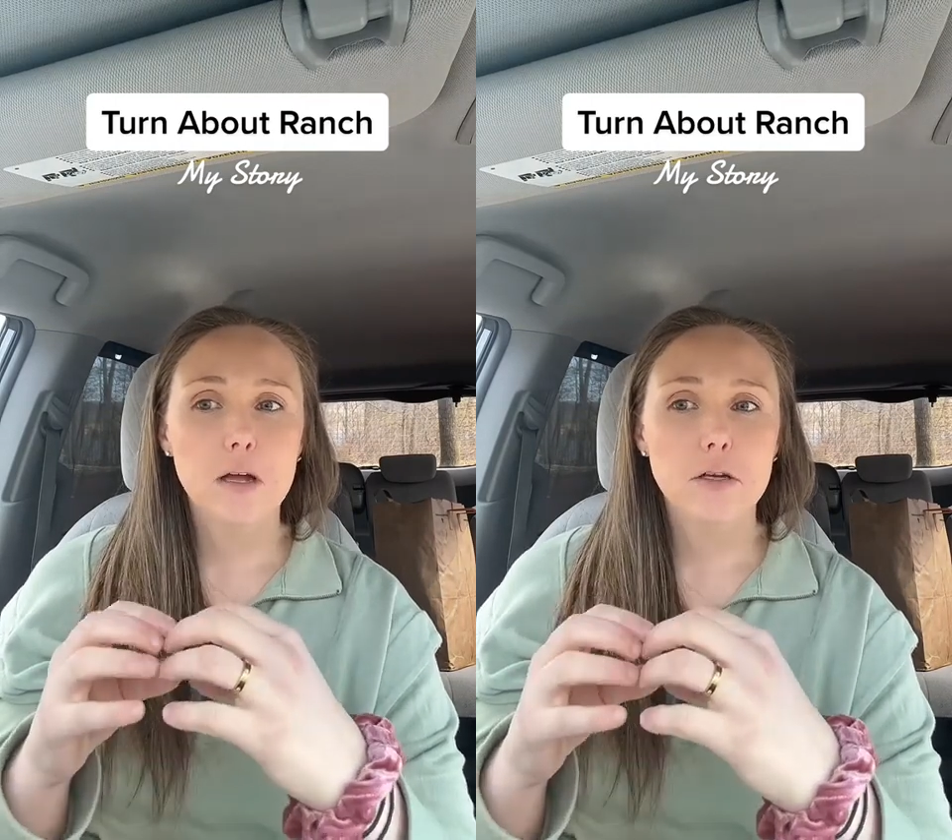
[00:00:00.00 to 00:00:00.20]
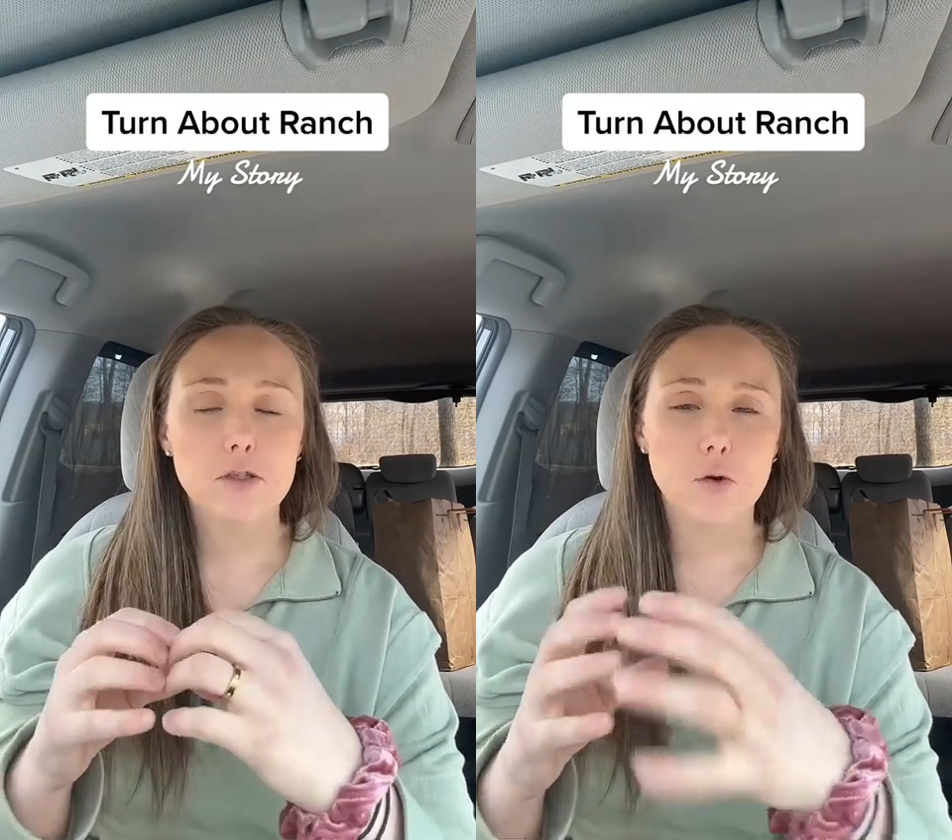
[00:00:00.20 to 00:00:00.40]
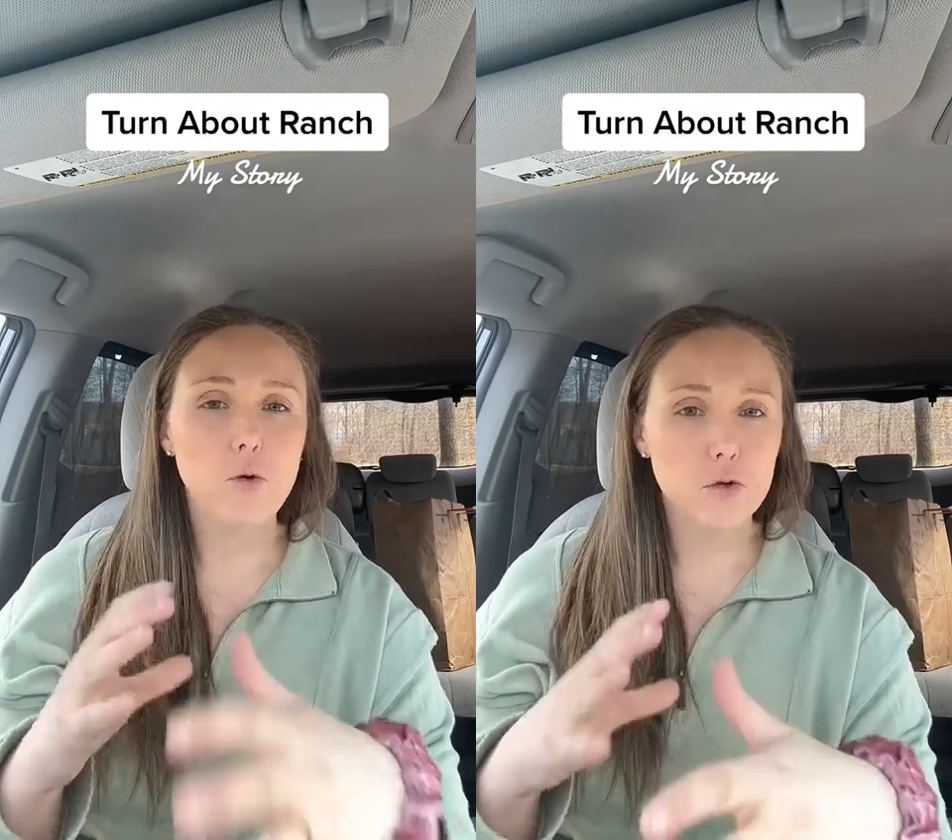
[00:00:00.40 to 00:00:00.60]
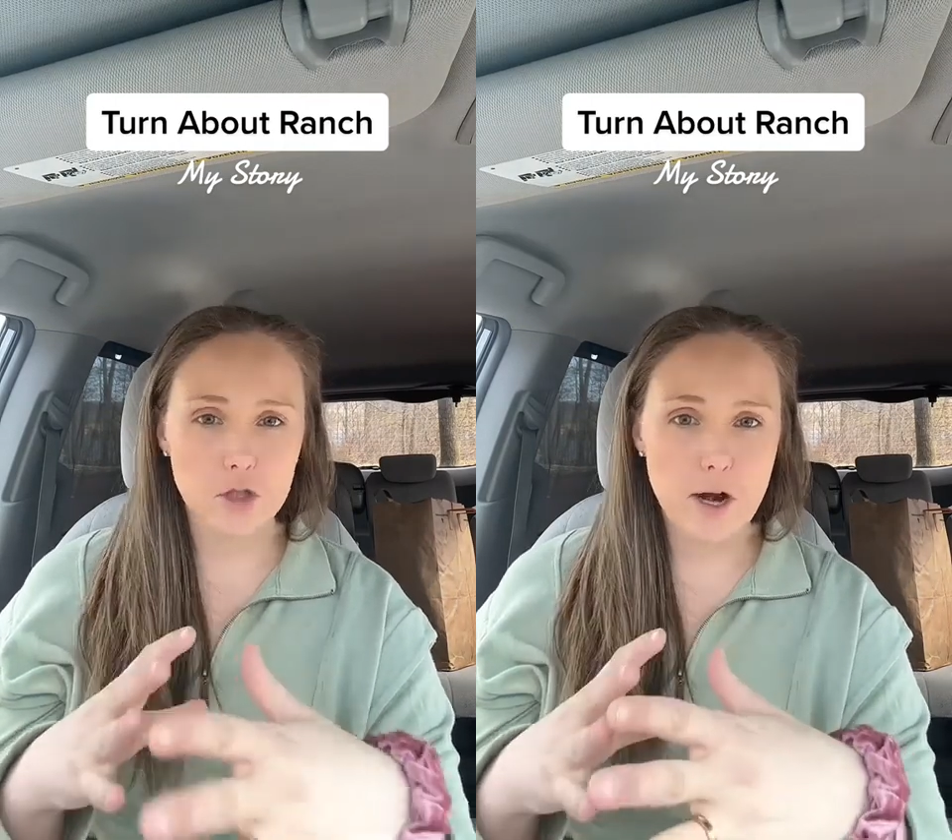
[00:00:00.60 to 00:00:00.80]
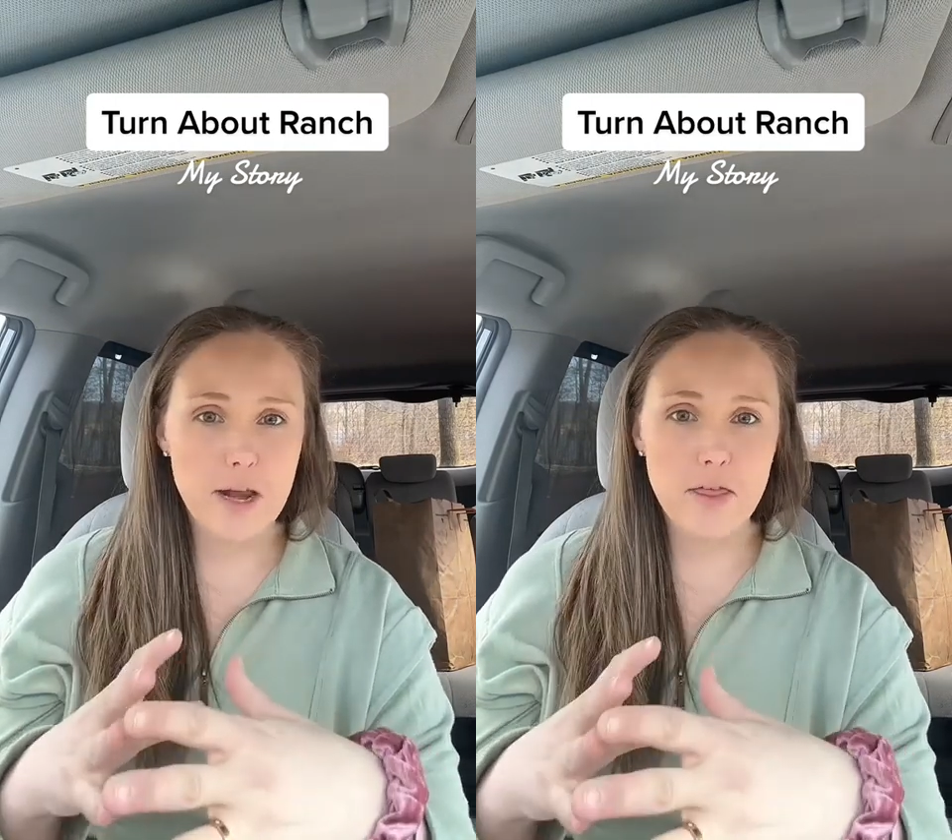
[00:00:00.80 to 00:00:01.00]
schools
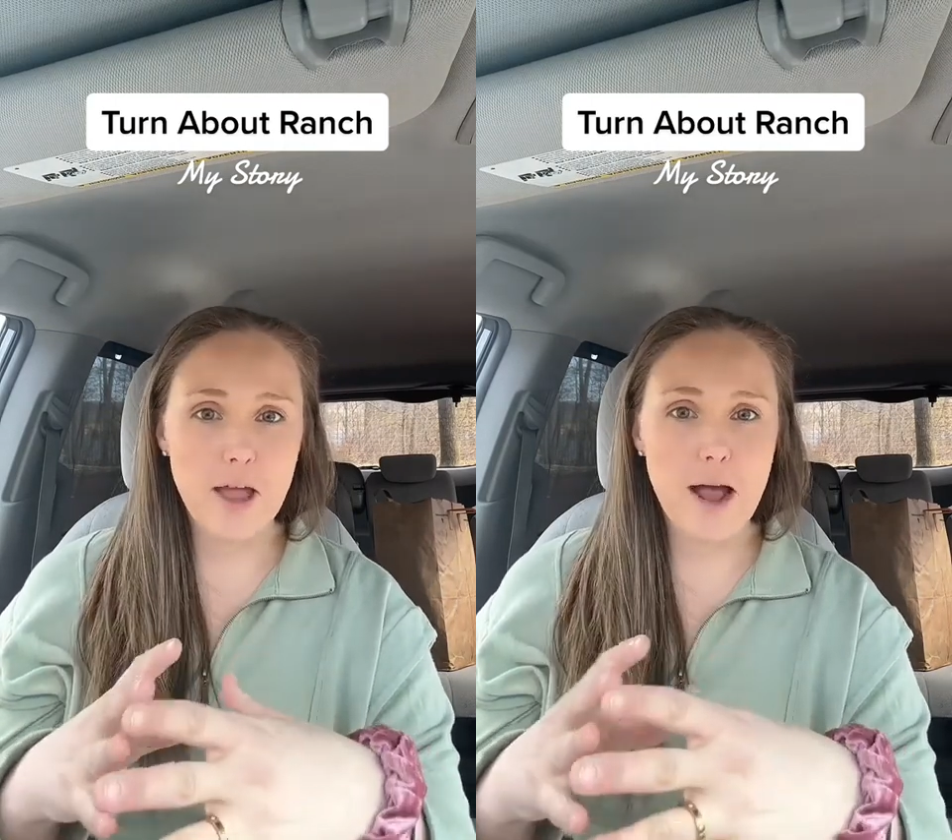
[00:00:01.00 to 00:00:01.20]
or anything